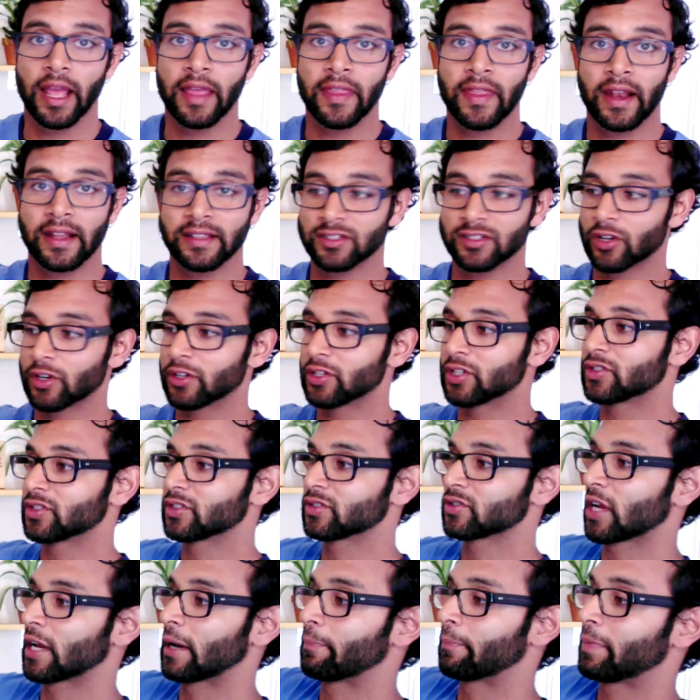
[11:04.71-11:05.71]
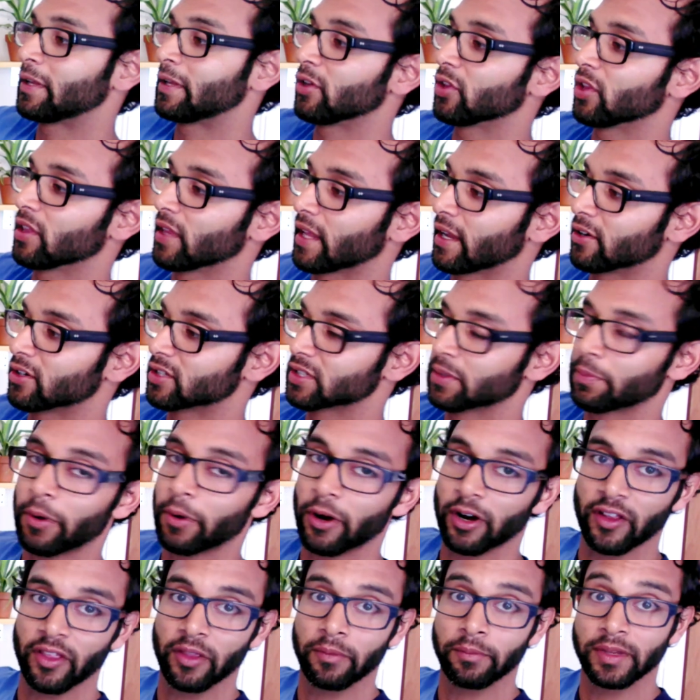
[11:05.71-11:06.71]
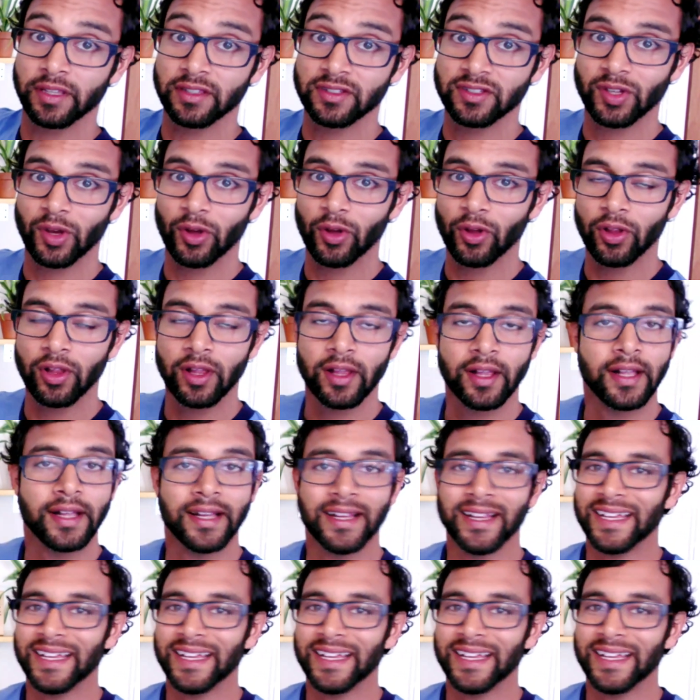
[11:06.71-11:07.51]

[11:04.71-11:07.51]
and then I started trying to peel the layers apart of the midsole.